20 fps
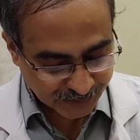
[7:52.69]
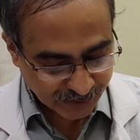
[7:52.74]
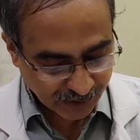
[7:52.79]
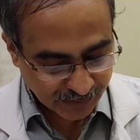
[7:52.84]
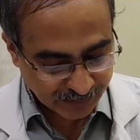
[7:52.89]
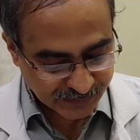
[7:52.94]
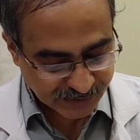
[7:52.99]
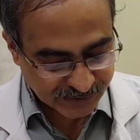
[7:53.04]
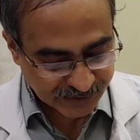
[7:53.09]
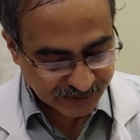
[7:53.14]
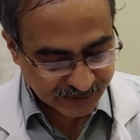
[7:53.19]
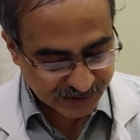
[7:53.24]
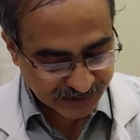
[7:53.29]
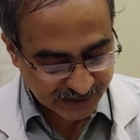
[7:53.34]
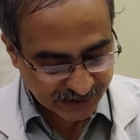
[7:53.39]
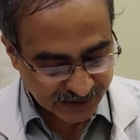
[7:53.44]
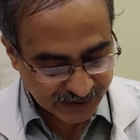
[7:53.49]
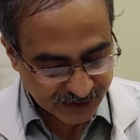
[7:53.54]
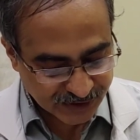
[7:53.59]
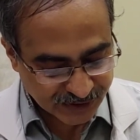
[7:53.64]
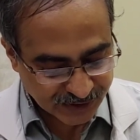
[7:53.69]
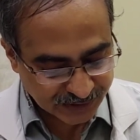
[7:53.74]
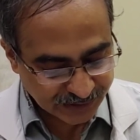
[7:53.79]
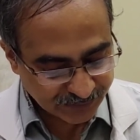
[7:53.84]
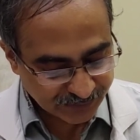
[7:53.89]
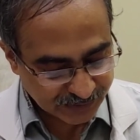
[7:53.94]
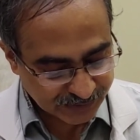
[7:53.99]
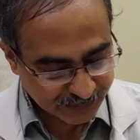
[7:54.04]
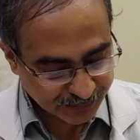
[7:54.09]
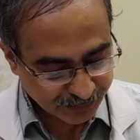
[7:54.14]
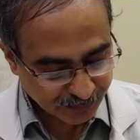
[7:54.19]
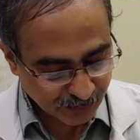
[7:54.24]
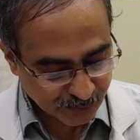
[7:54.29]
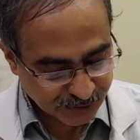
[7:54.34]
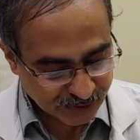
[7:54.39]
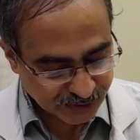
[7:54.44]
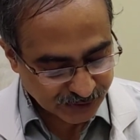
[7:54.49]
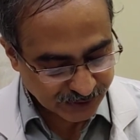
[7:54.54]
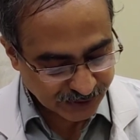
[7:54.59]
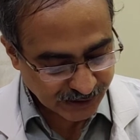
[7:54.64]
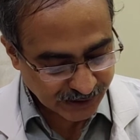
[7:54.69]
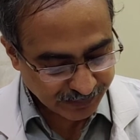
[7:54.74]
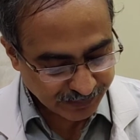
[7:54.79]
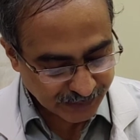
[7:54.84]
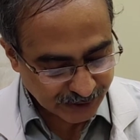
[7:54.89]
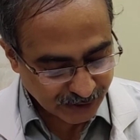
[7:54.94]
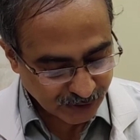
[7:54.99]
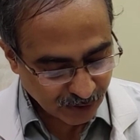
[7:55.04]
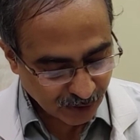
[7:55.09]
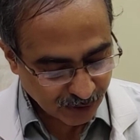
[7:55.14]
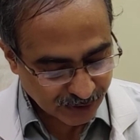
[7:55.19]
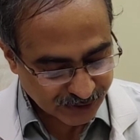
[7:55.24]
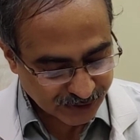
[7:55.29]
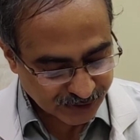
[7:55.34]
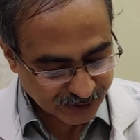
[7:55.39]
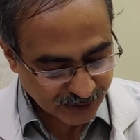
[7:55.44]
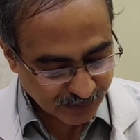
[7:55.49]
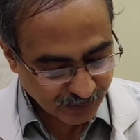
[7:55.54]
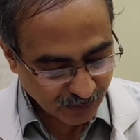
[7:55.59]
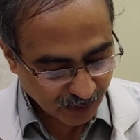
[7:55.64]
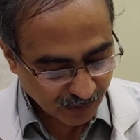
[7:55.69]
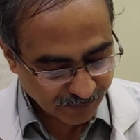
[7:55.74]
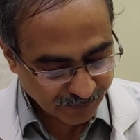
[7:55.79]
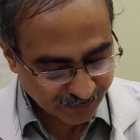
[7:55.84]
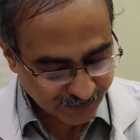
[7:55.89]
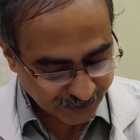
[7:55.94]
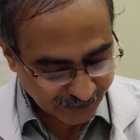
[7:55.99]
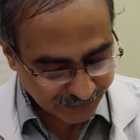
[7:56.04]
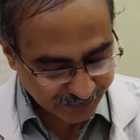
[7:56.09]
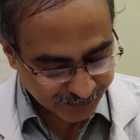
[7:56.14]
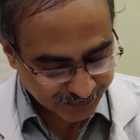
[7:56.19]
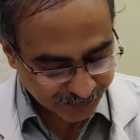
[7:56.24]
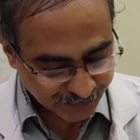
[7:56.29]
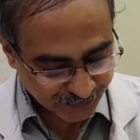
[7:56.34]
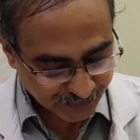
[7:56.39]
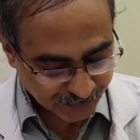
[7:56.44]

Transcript: comes in relation with posterior periosteum of rib